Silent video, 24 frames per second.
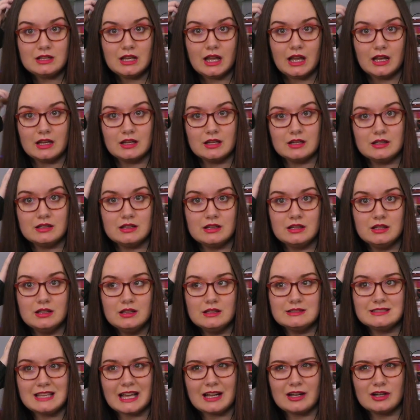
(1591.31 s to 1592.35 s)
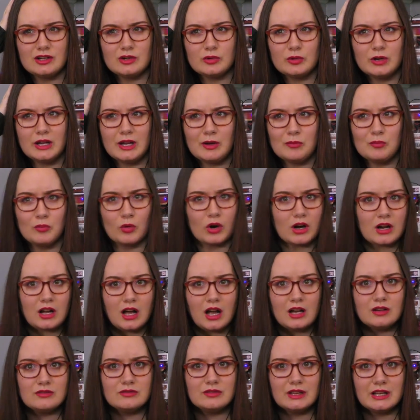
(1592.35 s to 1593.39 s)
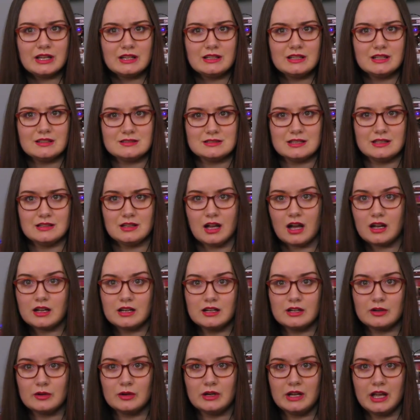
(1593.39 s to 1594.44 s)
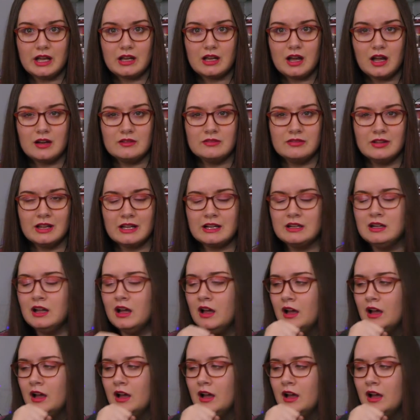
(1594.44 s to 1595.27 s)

And is that going to create more conflict? Is it not going to create conflict?